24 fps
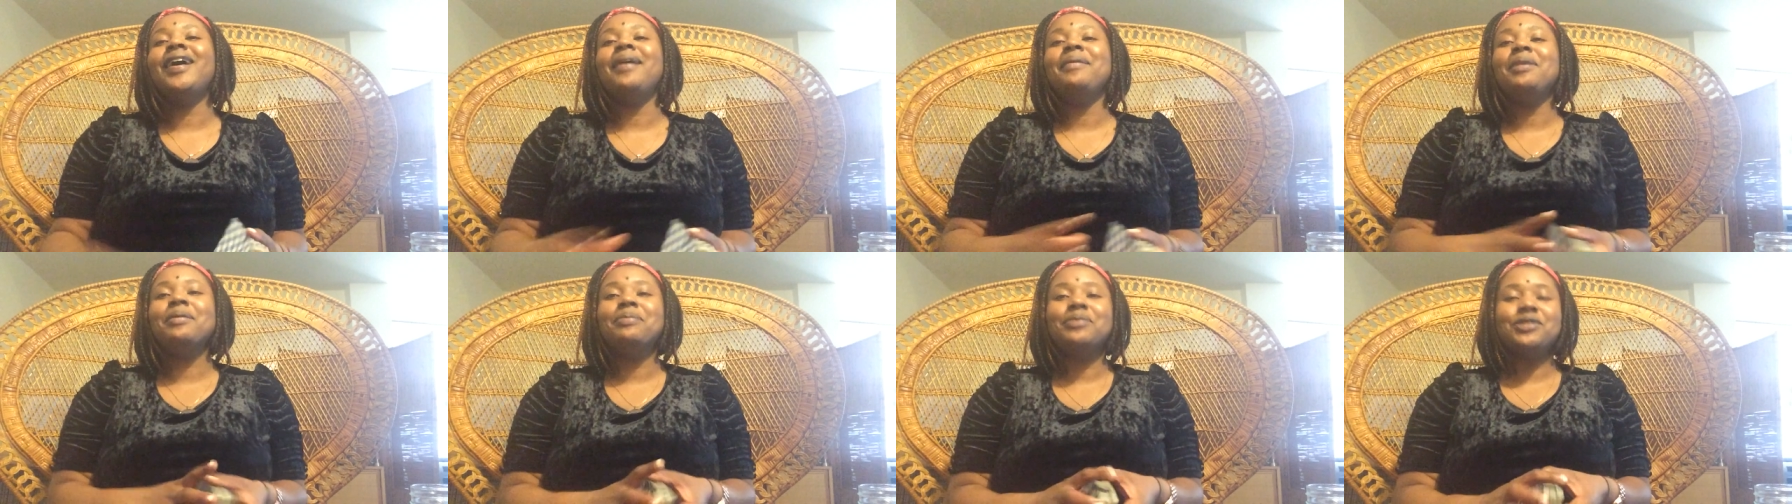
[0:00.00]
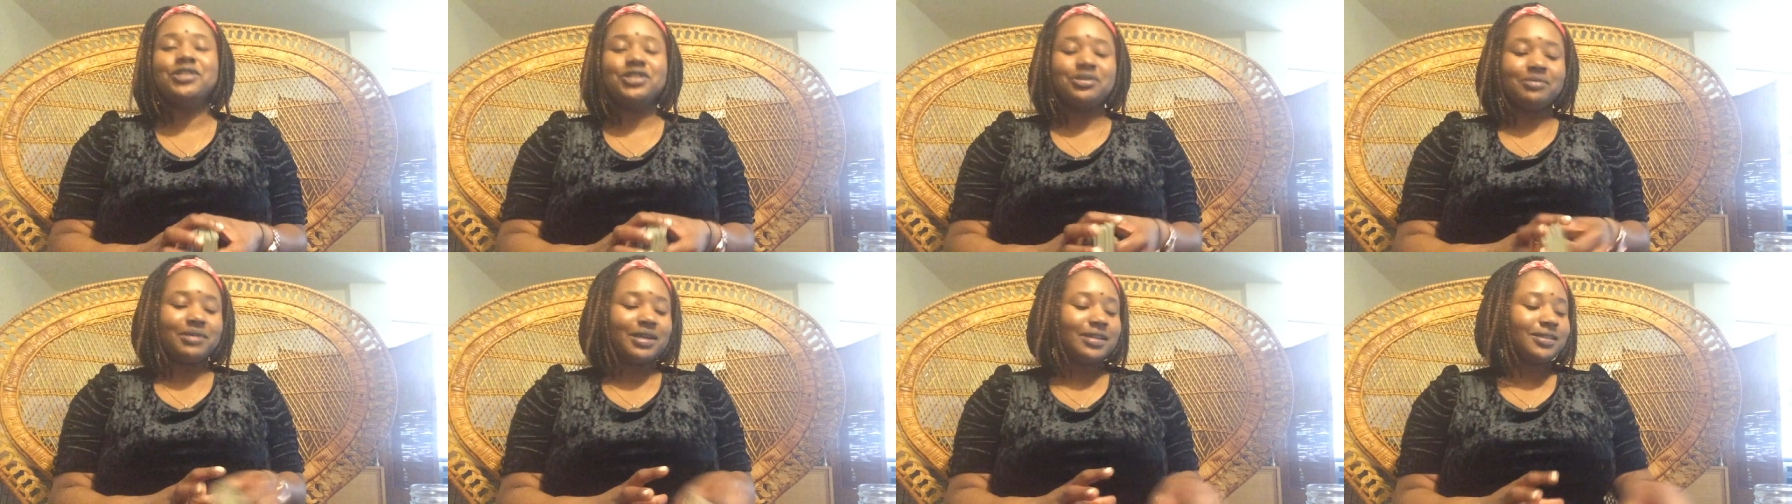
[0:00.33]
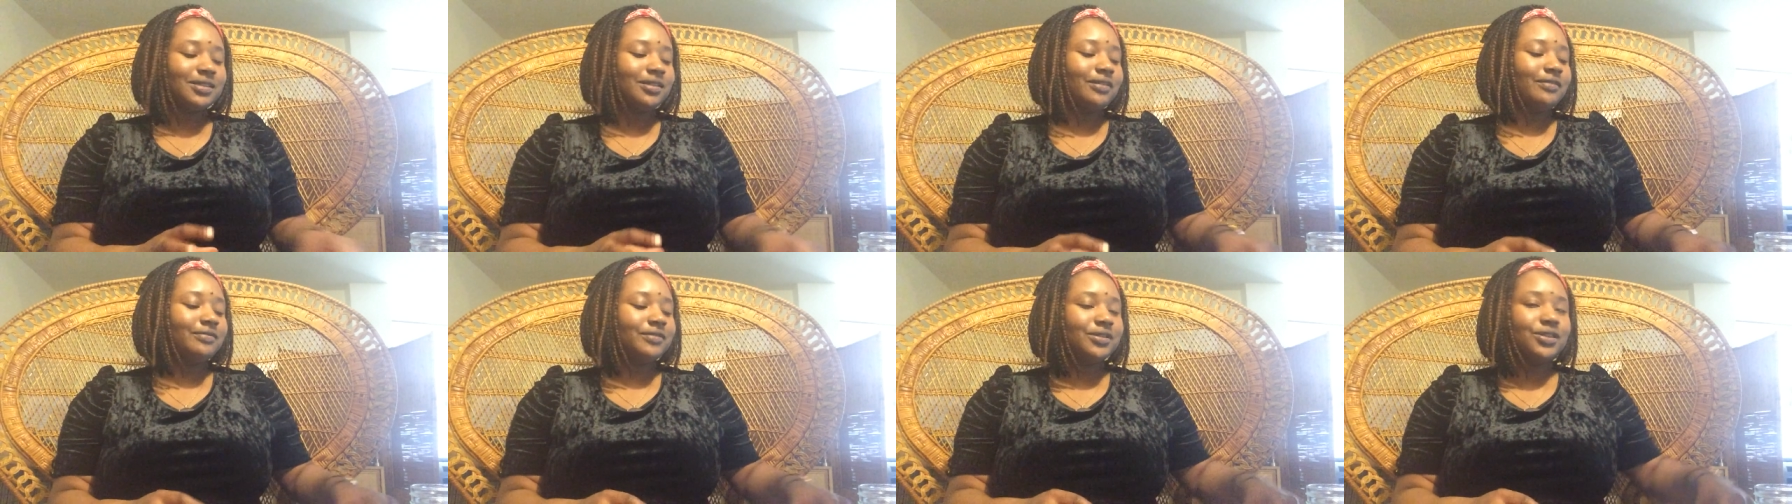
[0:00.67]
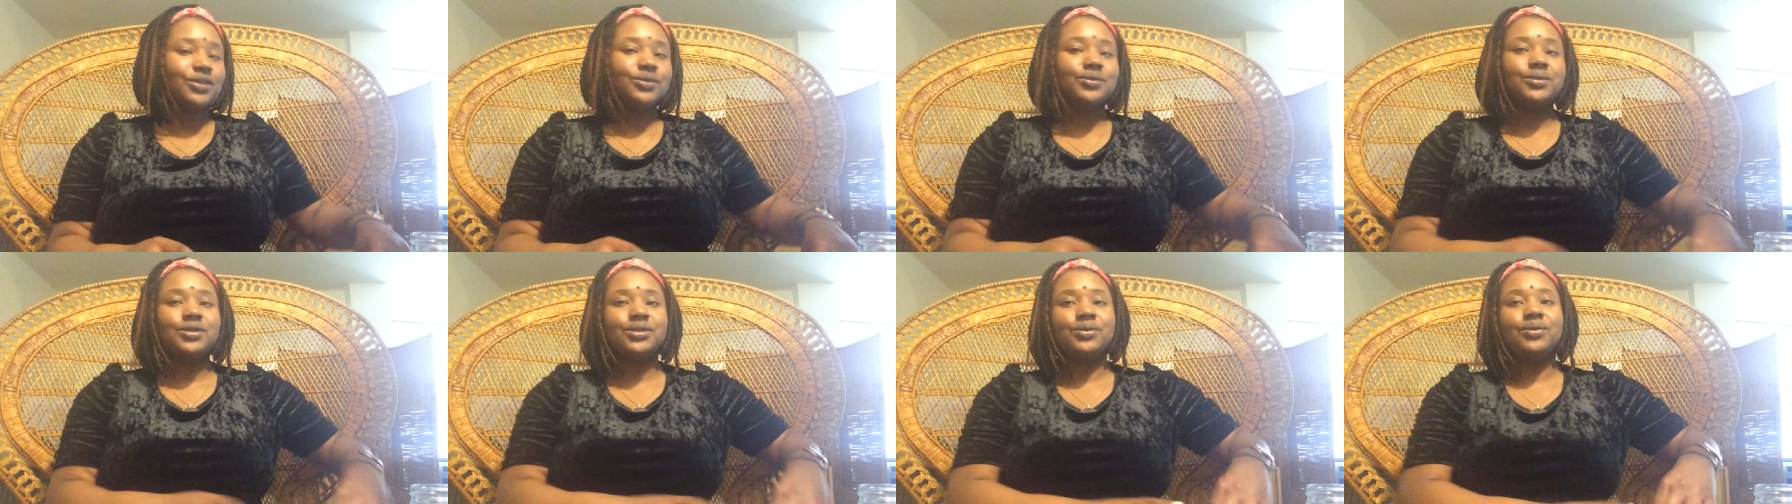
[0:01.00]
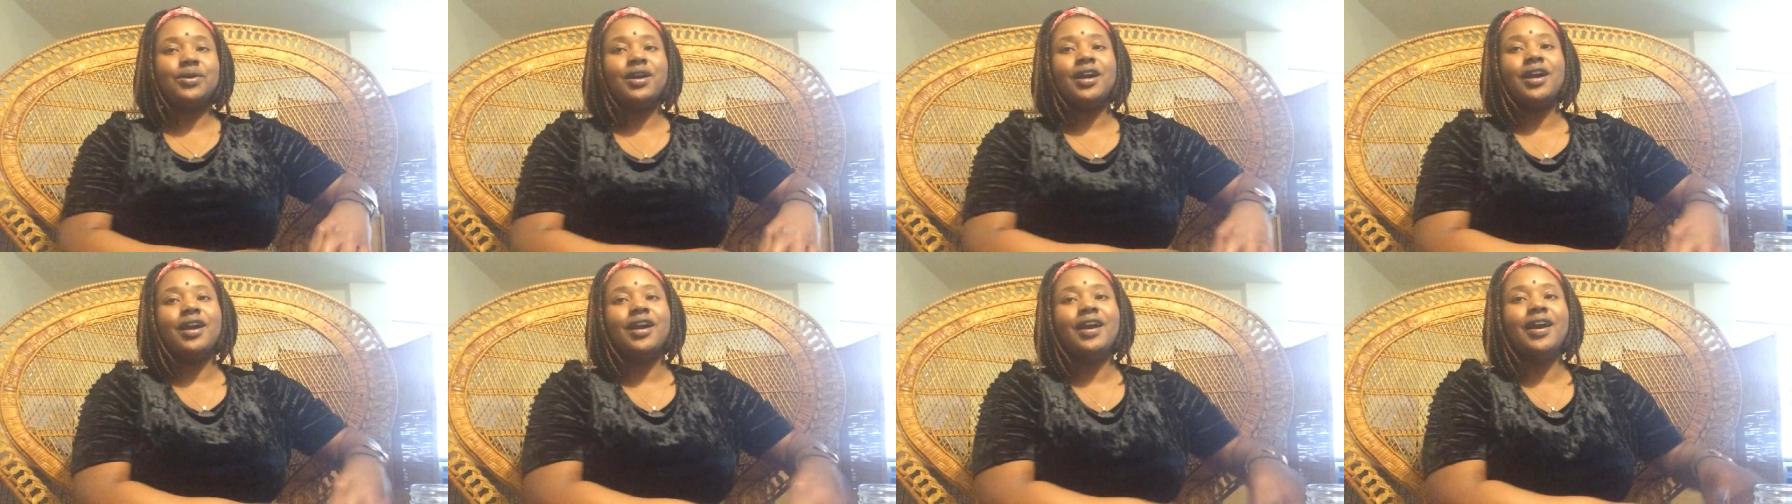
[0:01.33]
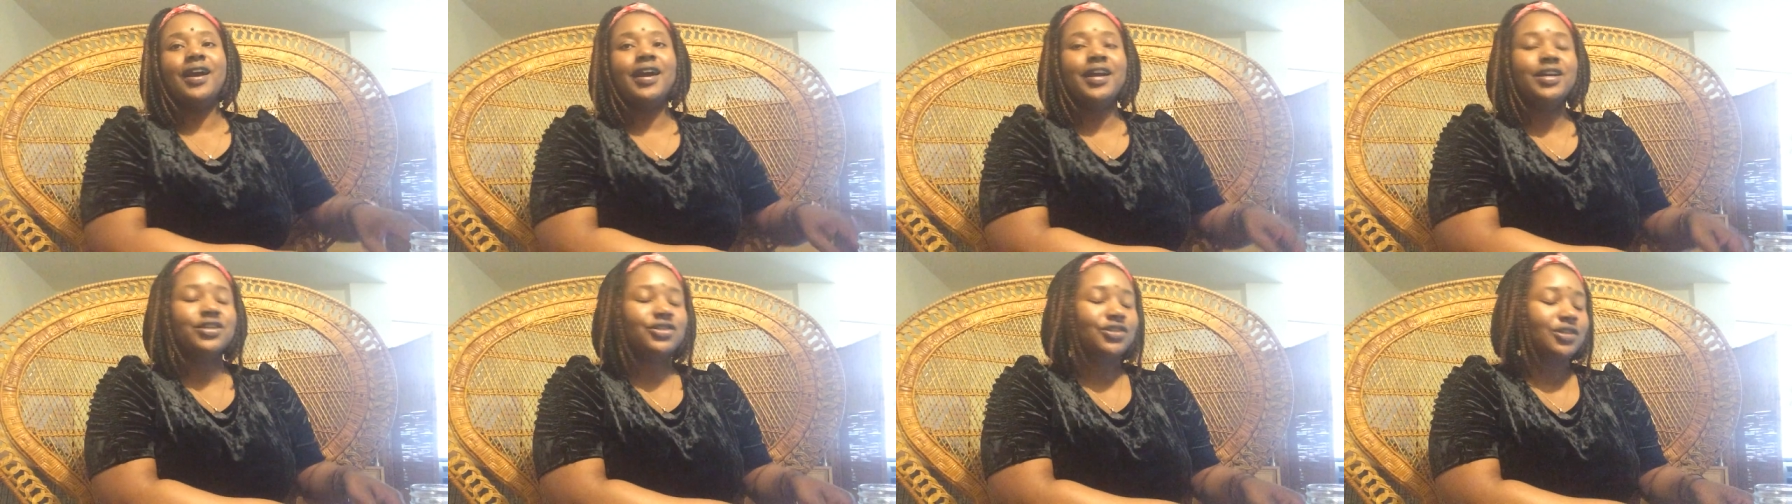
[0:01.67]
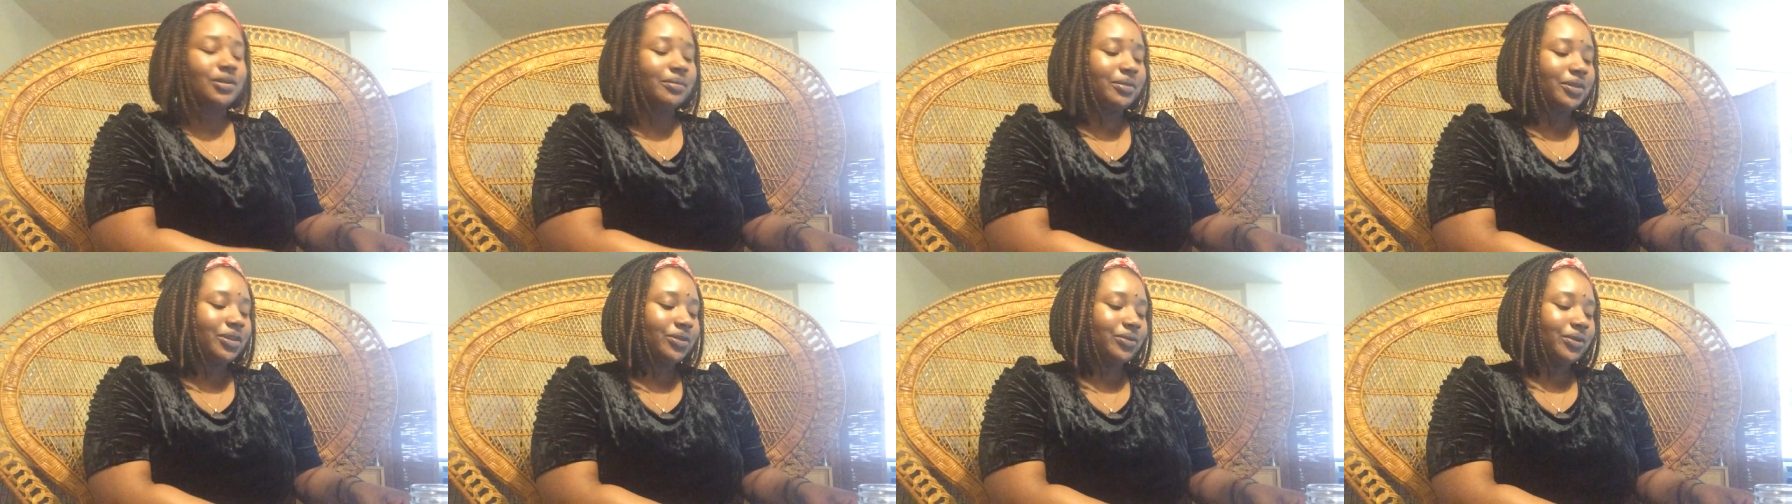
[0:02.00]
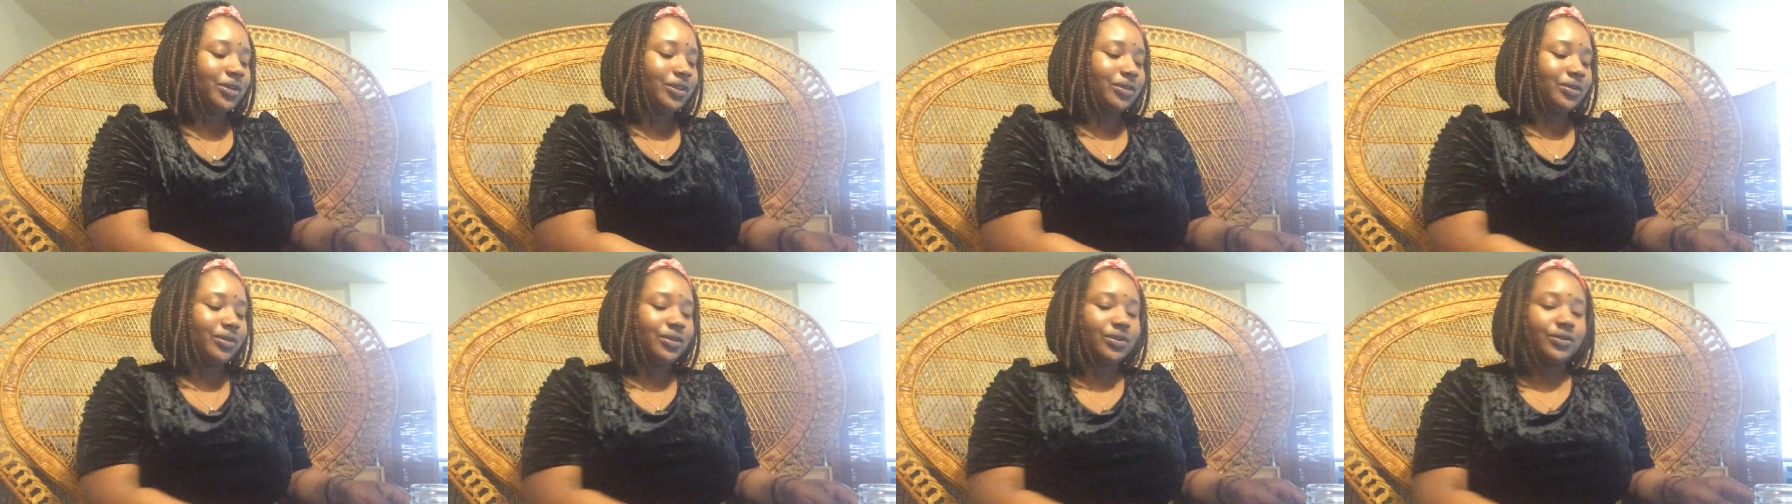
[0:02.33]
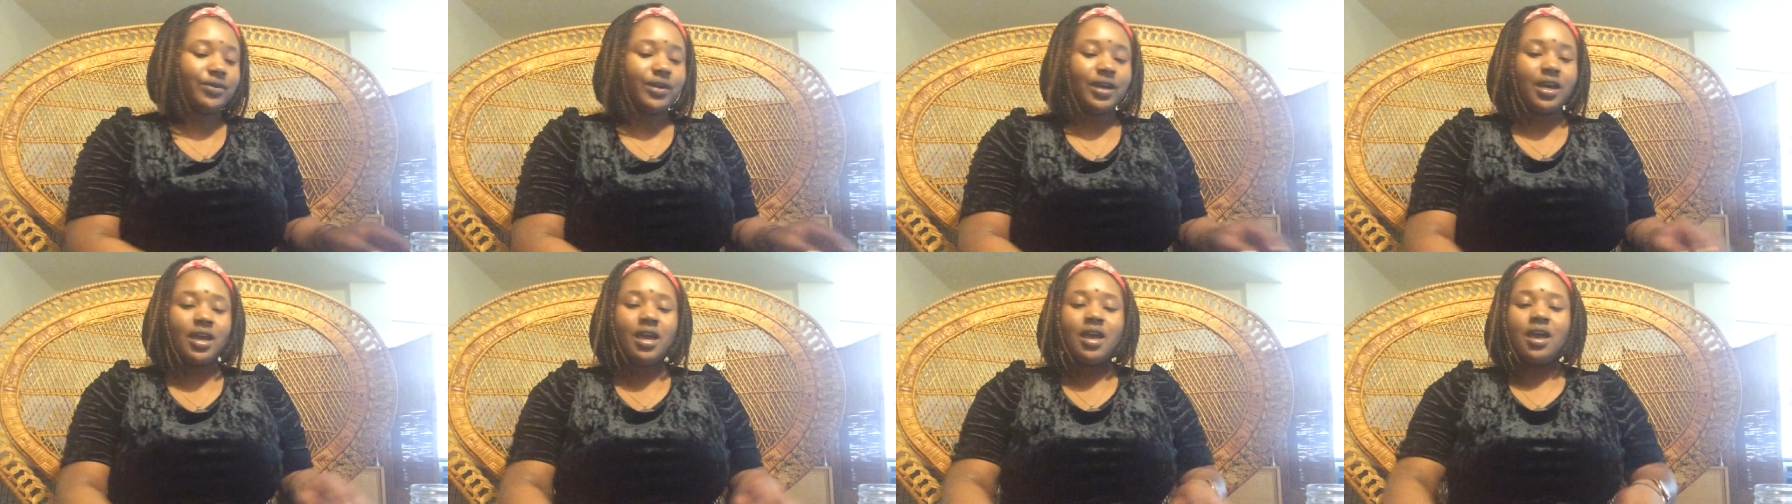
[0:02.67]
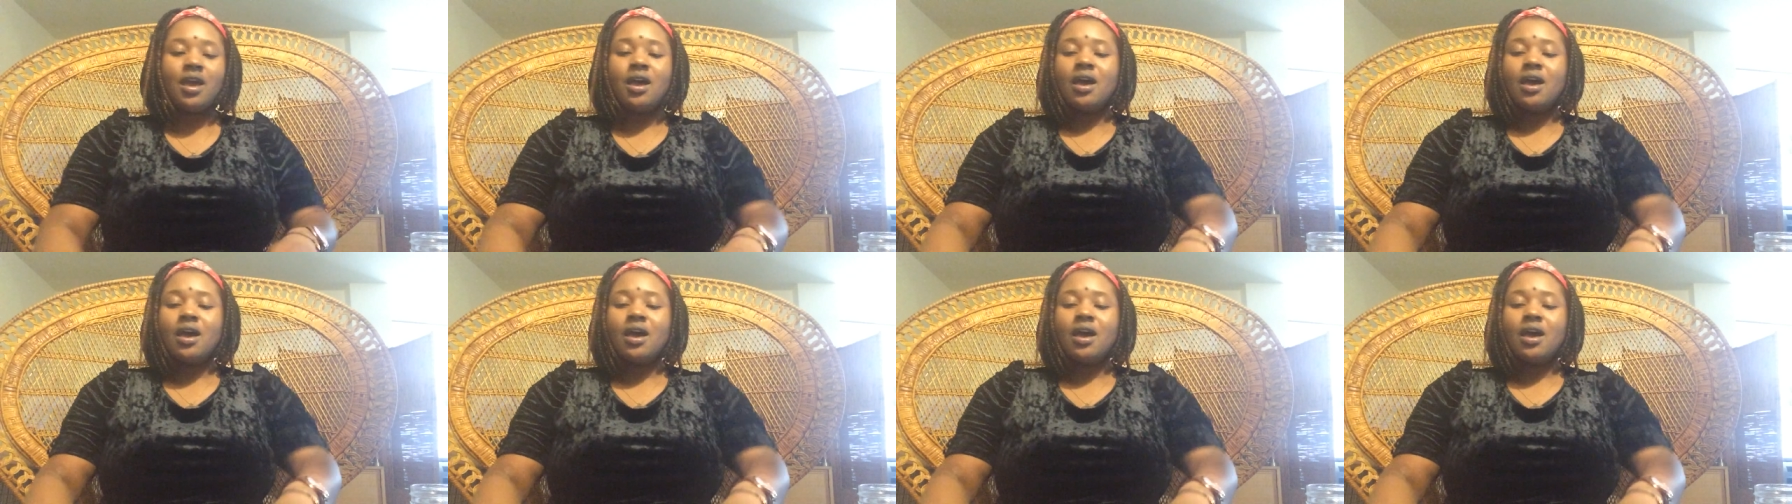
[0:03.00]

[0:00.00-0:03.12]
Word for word: I be pushing myself too too hard. Angel number three three three.